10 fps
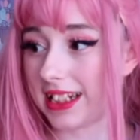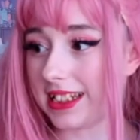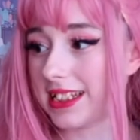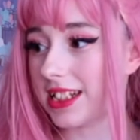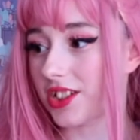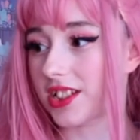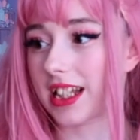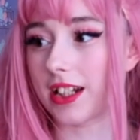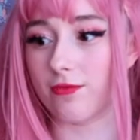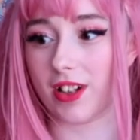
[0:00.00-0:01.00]
and this is just
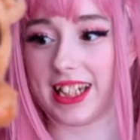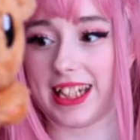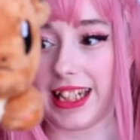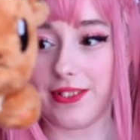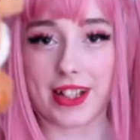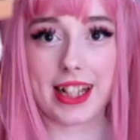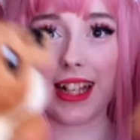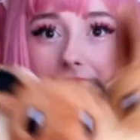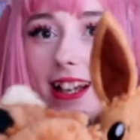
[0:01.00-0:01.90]
like a running Eevee.